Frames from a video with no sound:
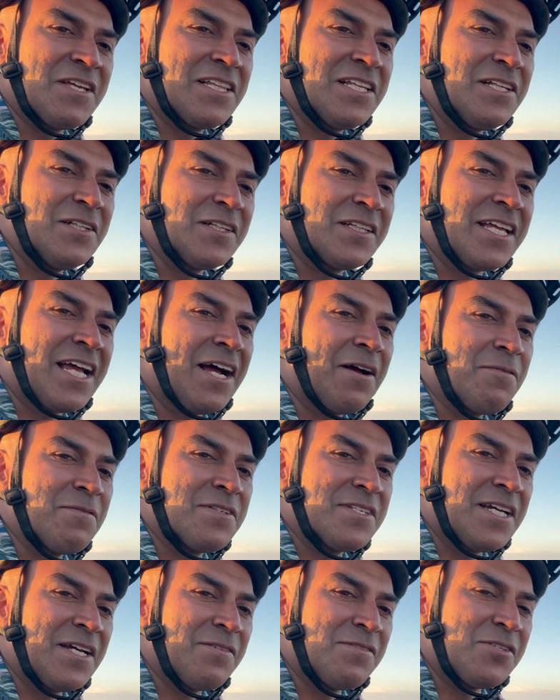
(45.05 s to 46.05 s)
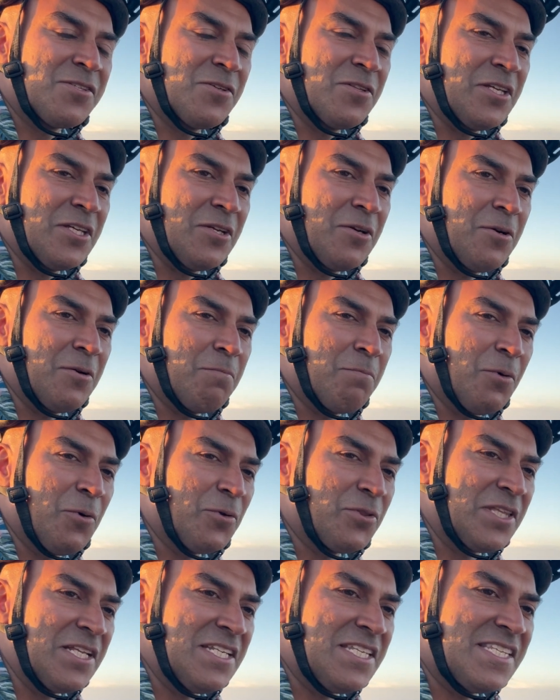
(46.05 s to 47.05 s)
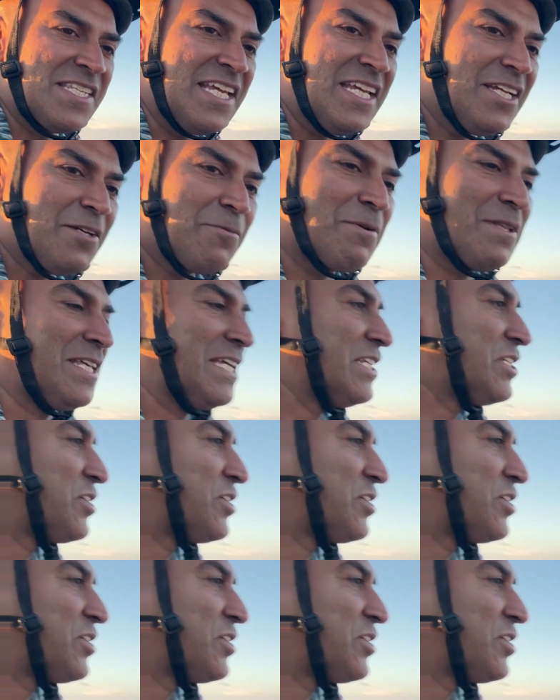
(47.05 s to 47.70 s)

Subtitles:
a little countdown so that you're both in sync with each